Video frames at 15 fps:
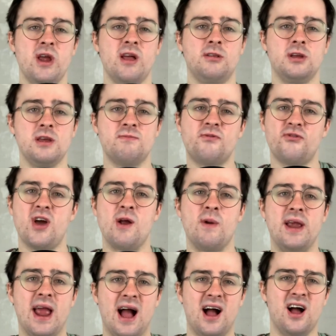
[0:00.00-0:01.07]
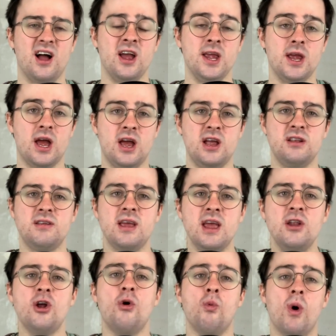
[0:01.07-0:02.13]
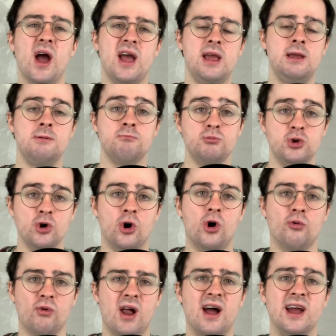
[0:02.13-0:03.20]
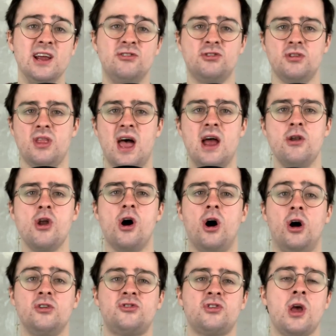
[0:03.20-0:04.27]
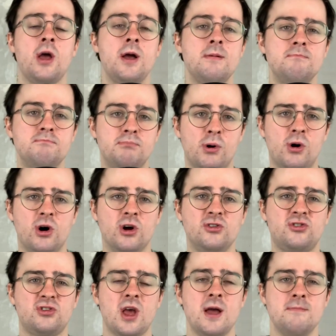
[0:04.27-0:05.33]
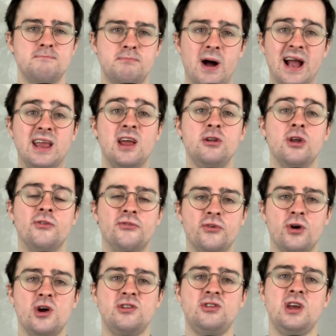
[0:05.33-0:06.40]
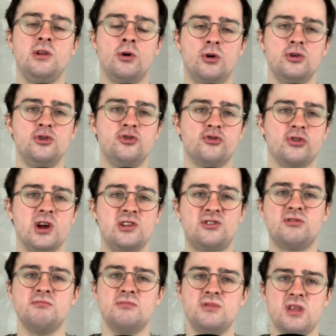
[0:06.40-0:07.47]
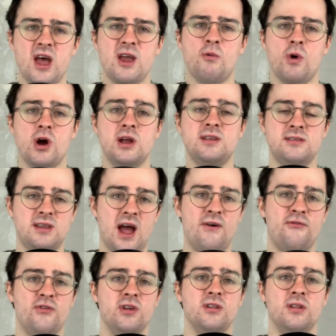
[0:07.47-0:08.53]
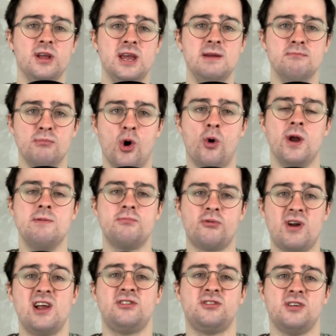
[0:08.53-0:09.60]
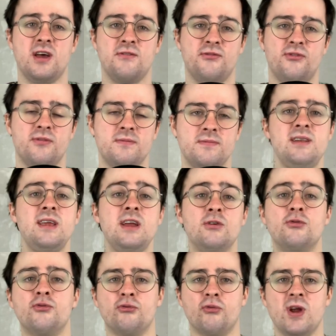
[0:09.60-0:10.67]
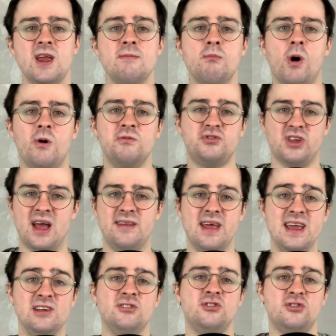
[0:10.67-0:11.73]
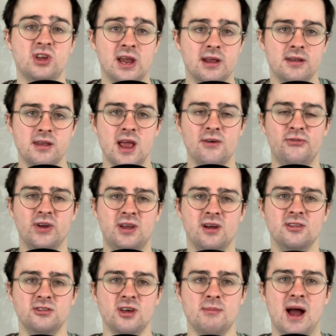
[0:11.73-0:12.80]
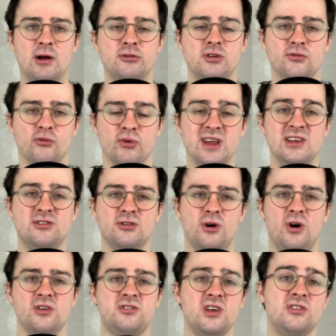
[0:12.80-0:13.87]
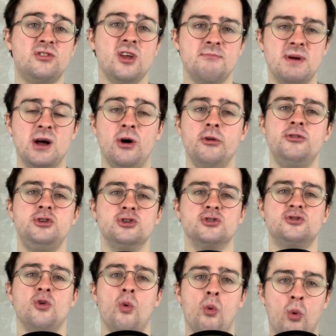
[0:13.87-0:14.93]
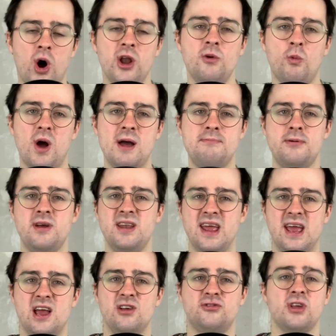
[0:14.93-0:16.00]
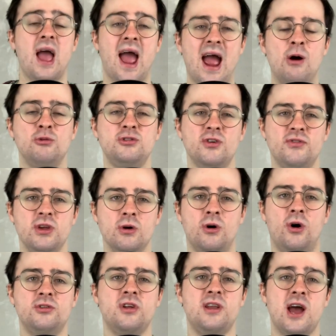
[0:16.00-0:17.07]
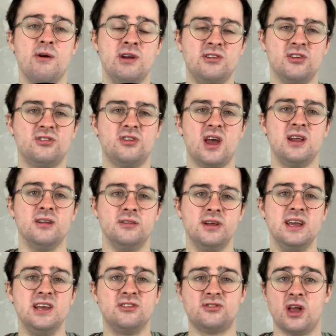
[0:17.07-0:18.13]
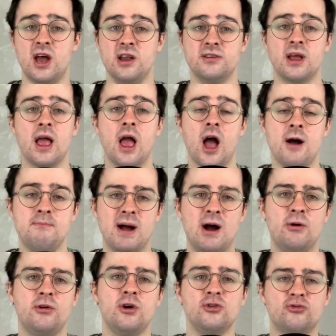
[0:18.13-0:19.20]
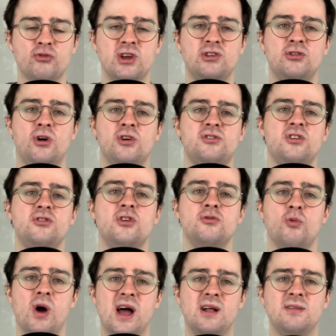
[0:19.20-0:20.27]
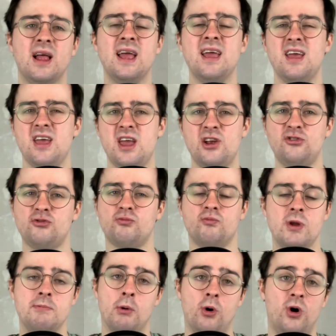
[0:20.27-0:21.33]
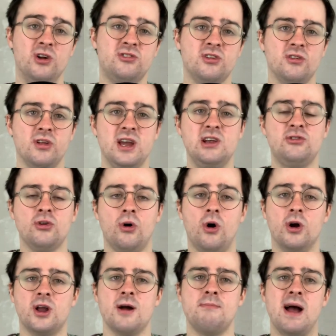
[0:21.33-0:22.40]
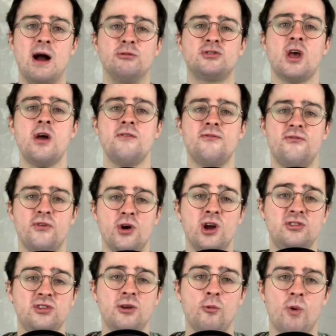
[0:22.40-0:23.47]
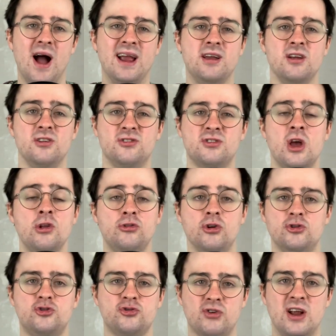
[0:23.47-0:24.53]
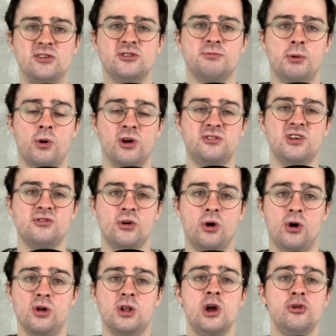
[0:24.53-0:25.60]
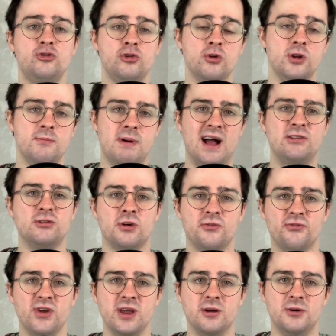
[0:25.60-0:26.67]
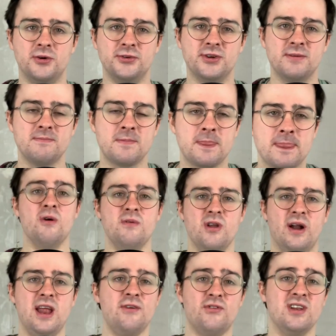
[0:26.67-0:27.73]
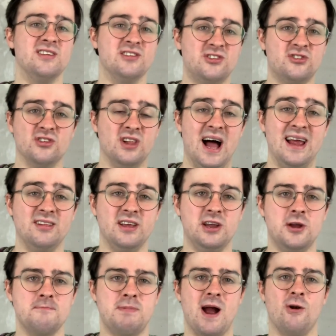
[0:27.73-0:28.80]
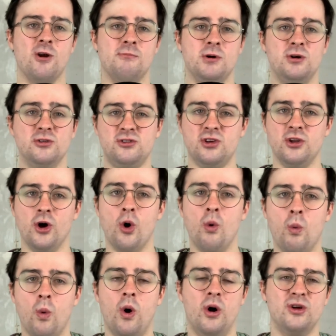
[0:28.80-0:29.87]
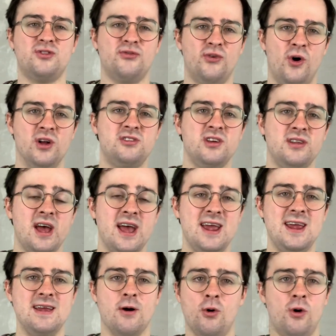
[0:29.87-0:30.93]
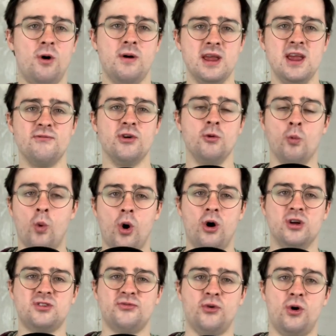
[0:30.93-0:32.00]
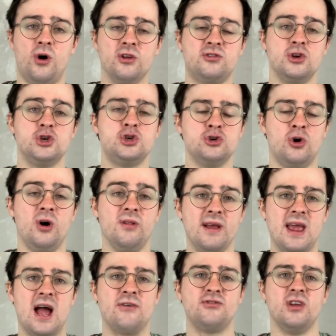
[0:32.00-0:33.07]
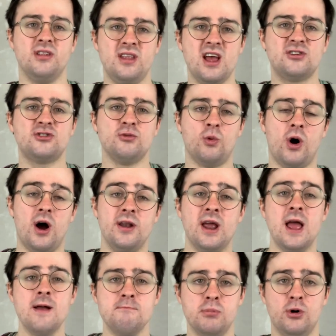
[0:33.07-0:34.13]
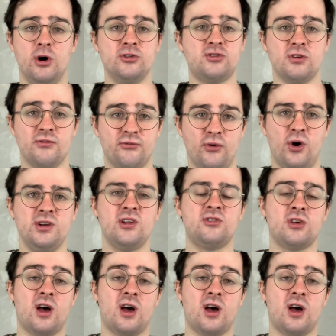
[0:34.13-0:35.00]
really very high, and in a way, you're right, they're not. But back in the 1300s, they were definitely more impressive. Spending 3 months and a significant amount of resources to build just one weapon is out of the ordinary to say the least, and about those resources as well, it reportedly took about 30 wagons to transport it all to the battlefield. So not even slightly comparable to the wars fought today, or even wars fought shortly after this one, but for the